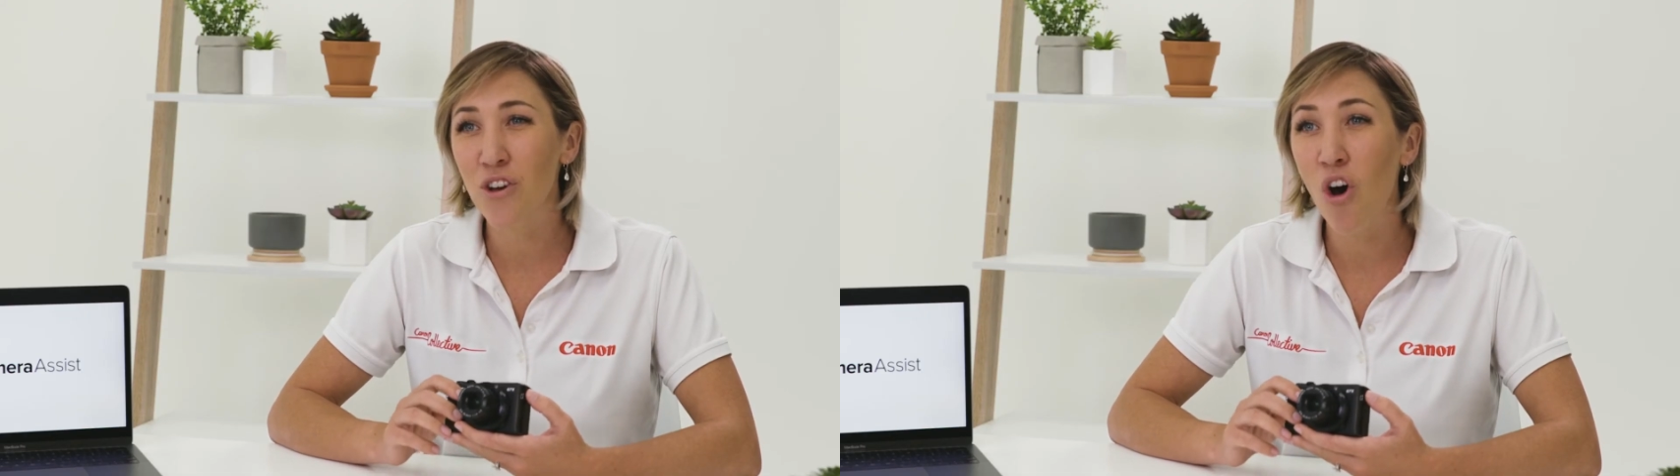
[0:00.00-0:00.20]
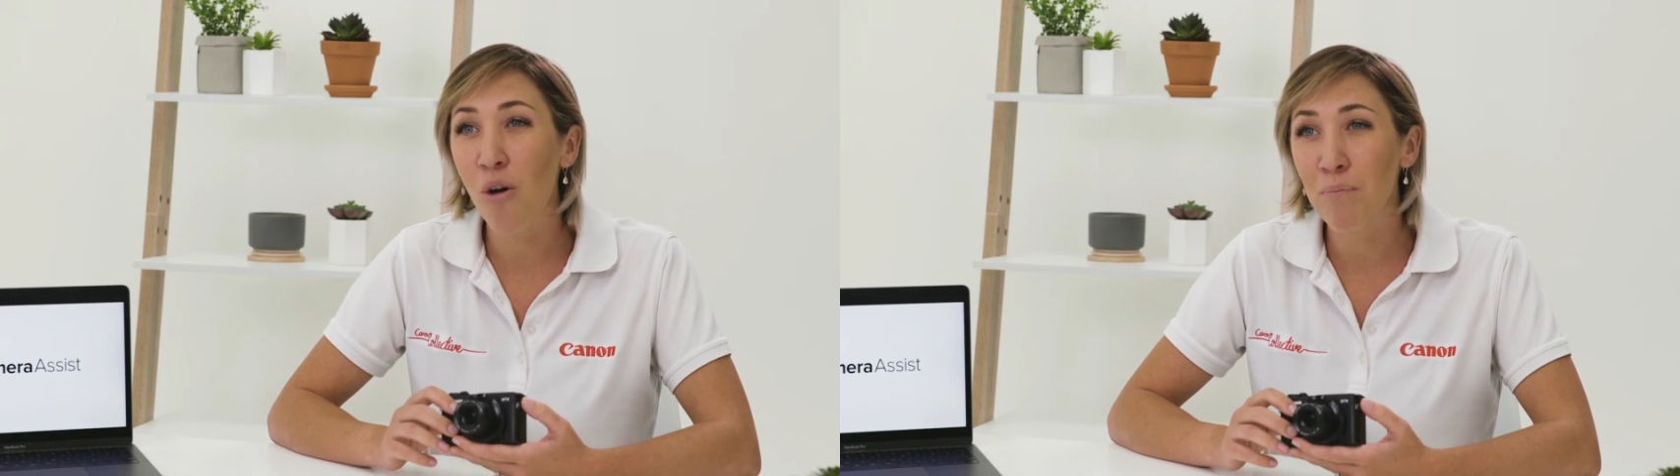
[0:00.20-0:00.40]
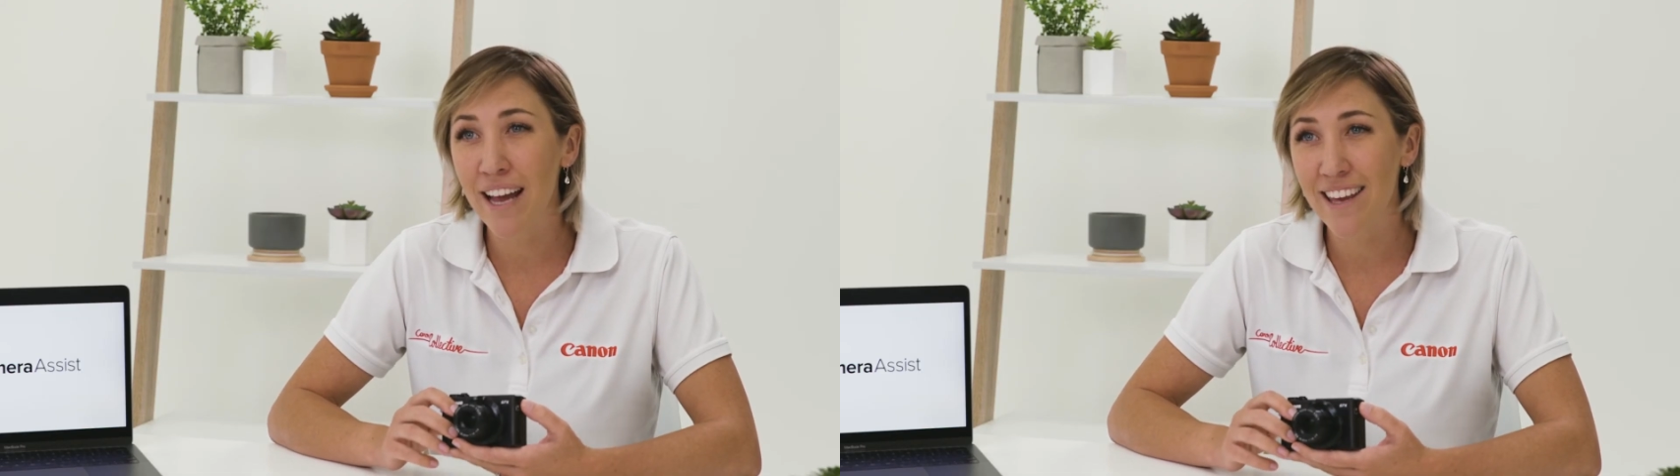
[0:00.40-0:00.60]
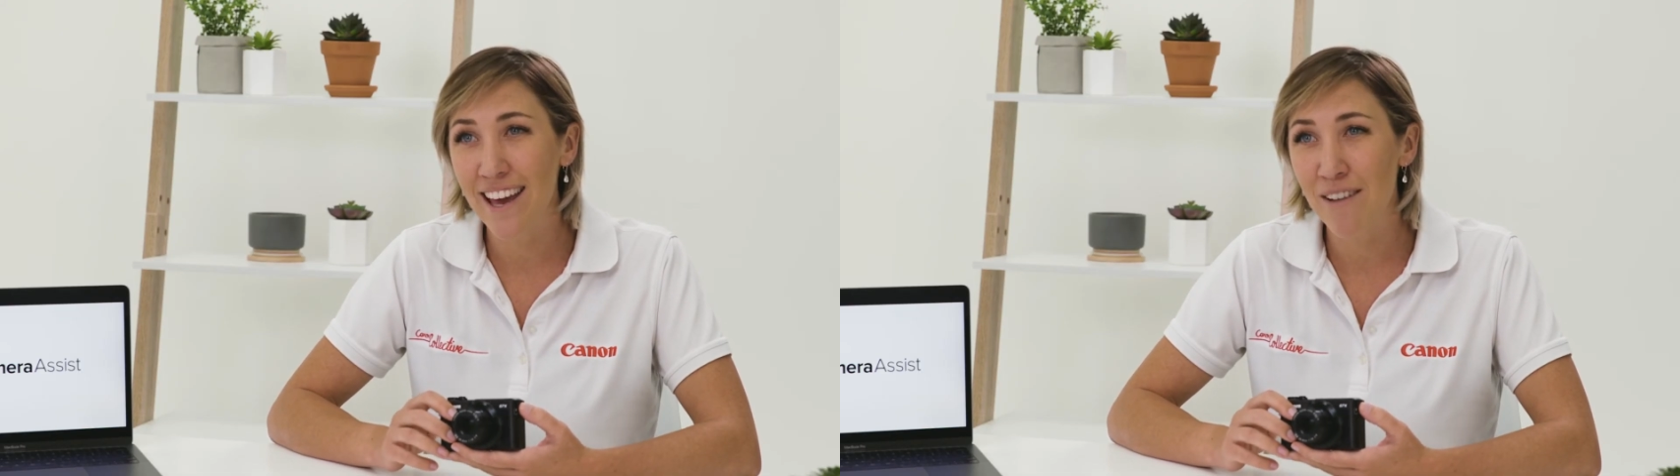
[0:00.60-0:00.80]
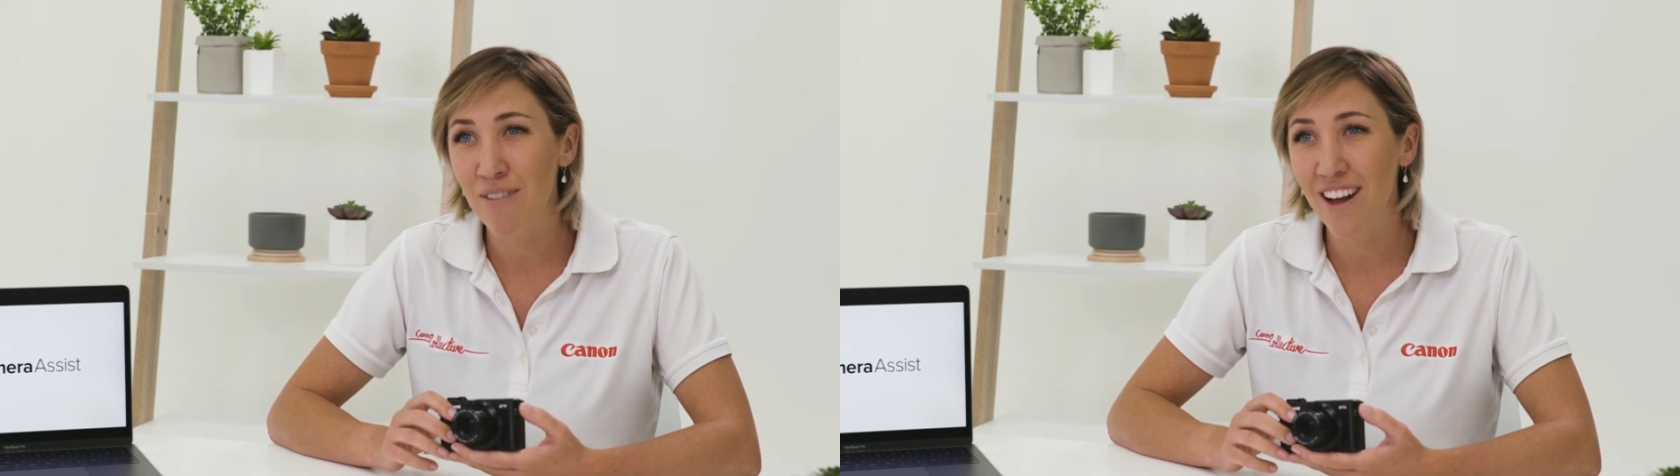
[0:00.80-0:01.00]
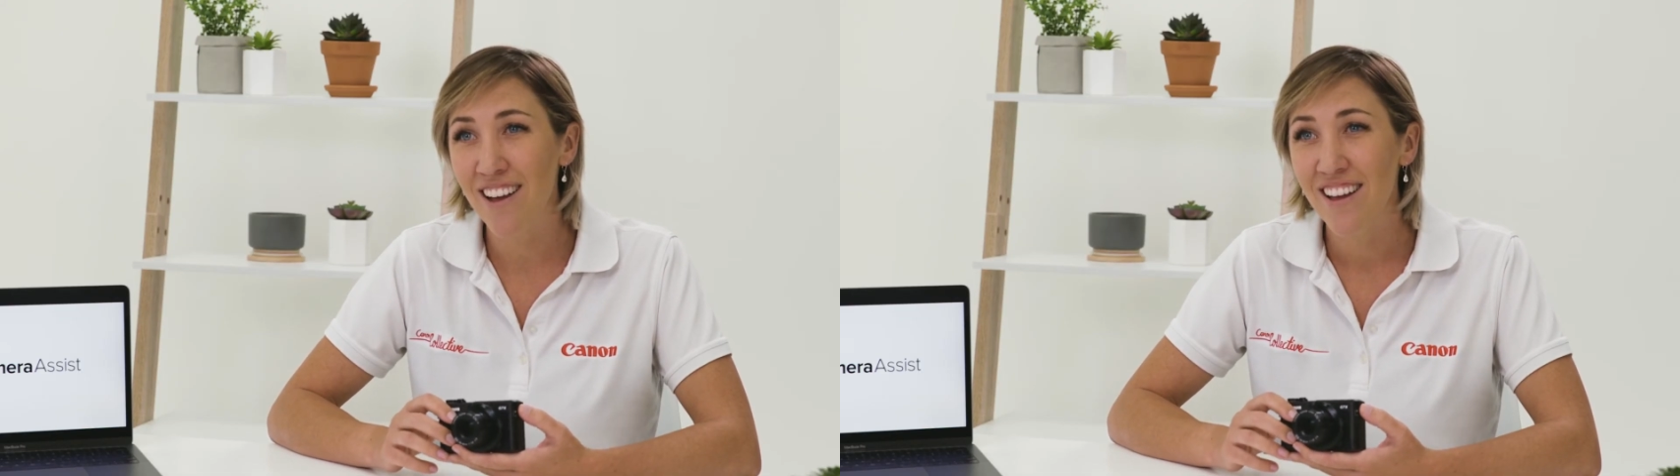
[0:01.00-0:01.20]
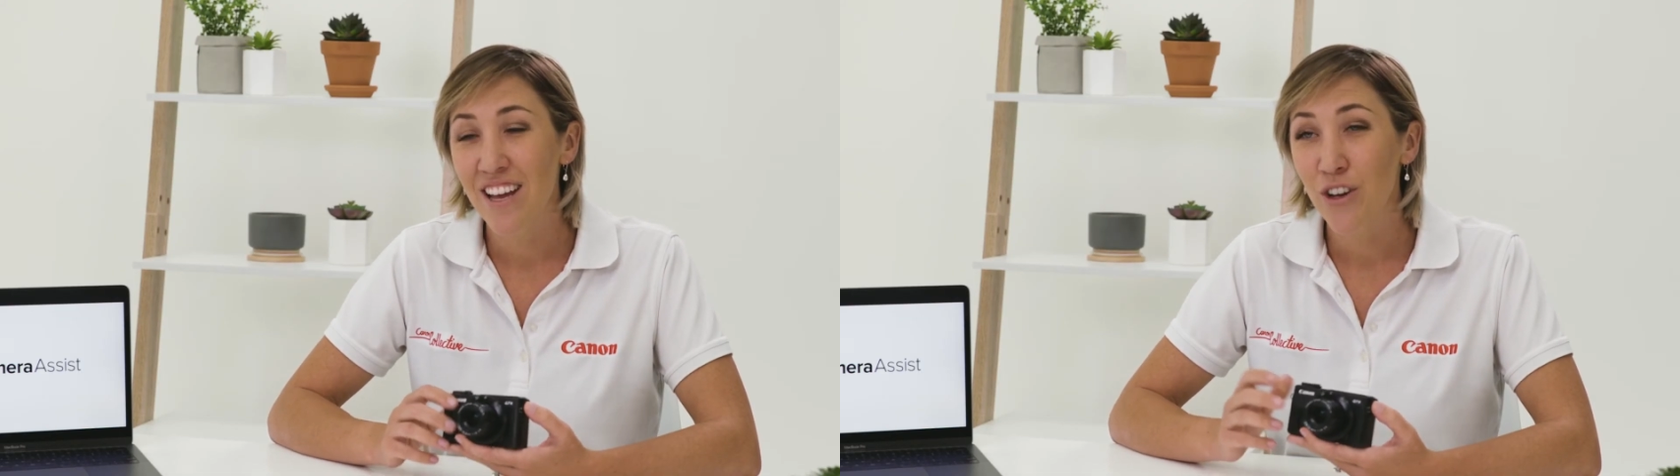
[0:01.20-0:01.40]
compact camera,